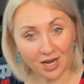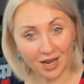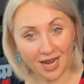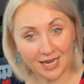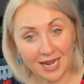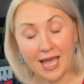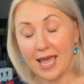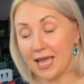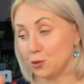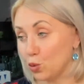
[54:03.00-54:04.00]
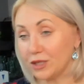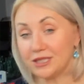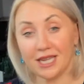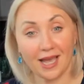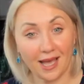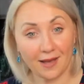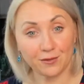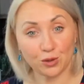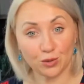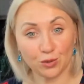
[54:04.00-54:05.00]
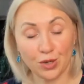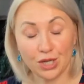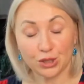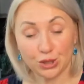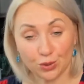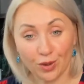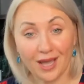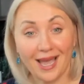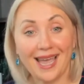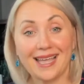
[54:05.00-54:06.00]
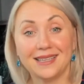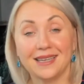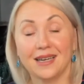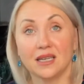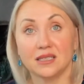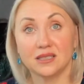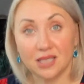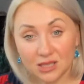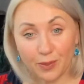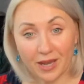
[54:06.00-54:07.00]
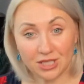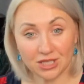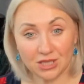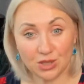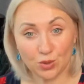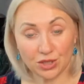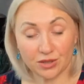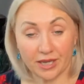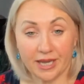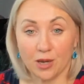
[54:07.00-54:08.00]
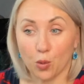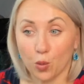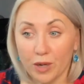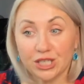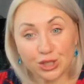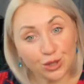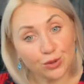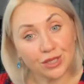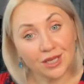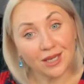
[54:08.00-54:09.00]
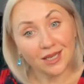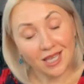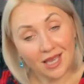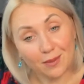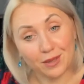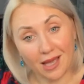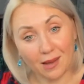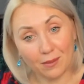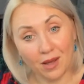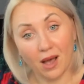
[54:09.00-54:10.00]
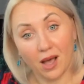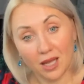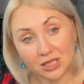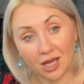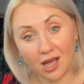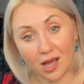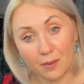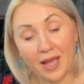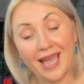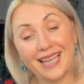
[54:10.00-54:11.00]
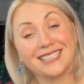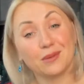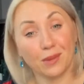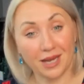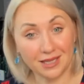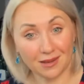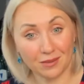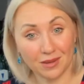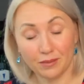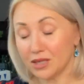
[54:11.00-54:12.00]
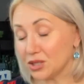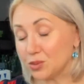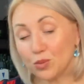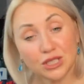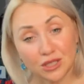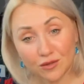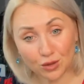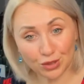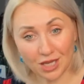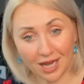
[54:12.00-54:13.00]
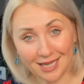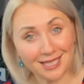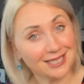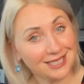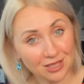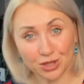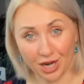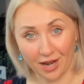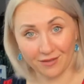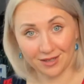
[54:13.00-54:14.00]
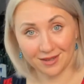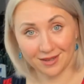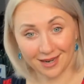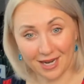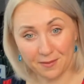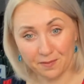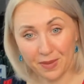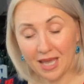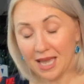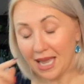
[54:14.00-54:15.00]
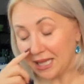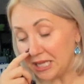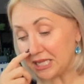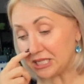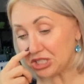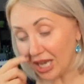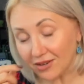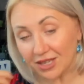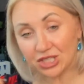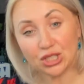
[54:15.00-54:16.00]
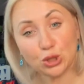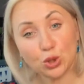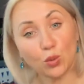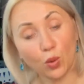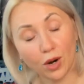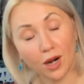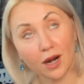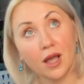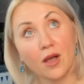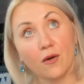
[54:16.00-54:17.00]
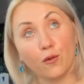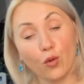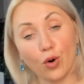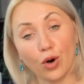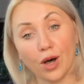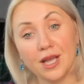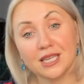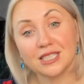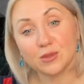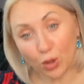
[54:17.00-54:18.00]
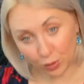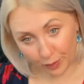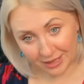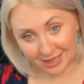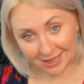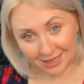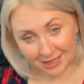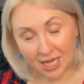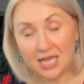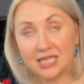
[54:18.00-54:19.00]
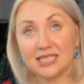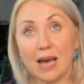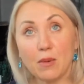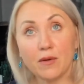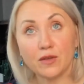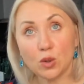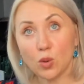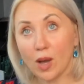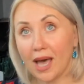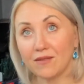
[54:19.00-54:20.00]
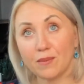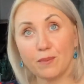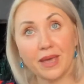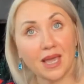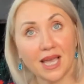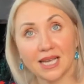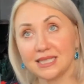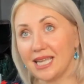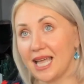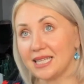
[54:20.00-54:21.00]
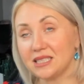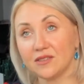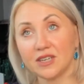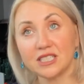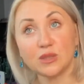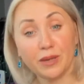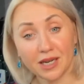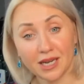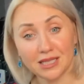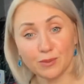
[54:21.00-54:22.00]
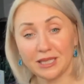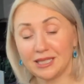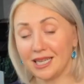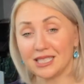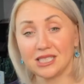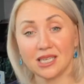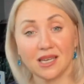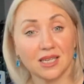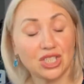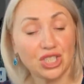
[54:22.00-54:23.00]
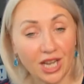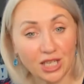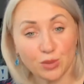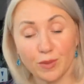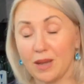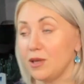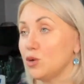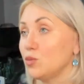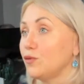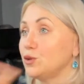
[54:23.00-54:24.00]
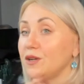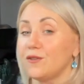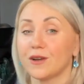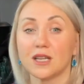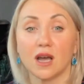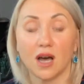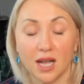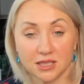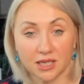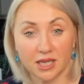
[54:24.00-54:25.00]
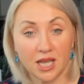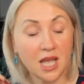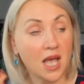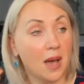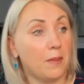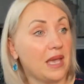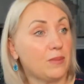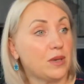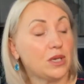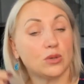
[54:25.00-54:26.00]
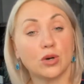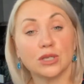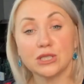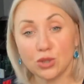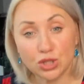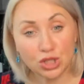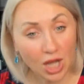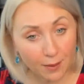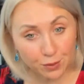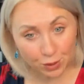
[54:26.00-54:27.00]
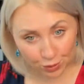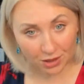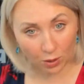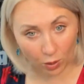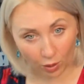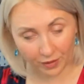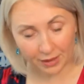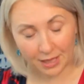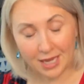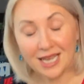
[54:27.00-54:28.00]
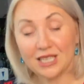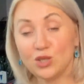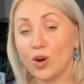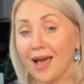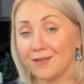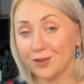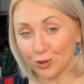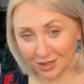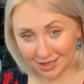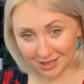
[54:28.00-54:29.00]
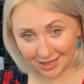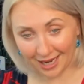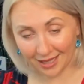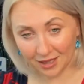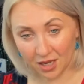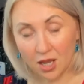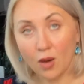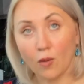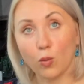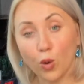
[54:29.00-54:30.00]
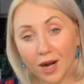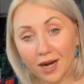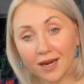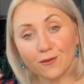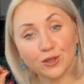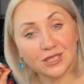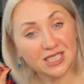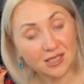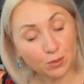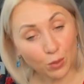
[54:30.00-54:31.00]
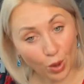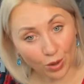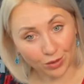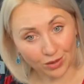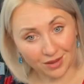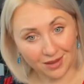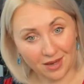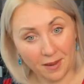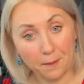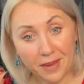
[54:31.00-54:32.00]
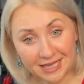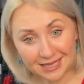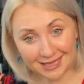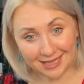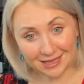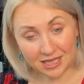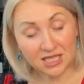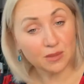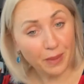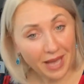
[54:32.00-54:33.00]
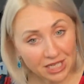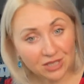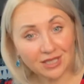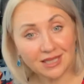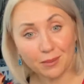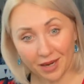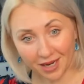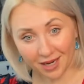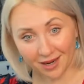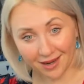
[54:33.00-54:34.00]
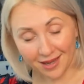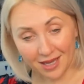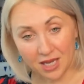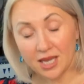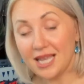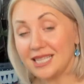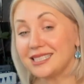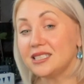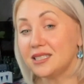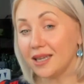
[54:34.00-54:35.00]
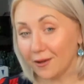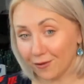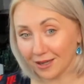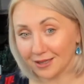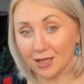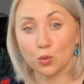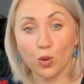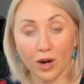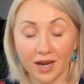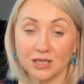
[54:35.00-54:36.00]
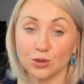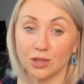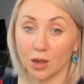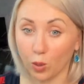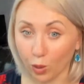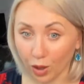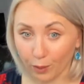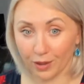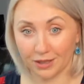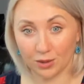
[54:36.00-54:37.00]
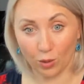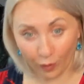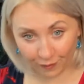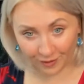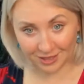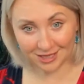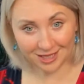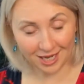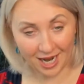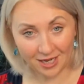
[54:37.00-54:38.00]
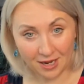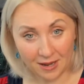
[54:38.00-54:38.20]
right? And what they have to do. And dispatchers, usually, we should keep them on top and remind them, because most of those guys are still driving, right? And it is challenging to work for small businesses. Some of you have a big, extensive experience, but things change. Maybe you moved to a different country. Maybe you lost your job to the COVID. You have to understand, working for the small business, especially in America, it's different than working to the corporate offices, right?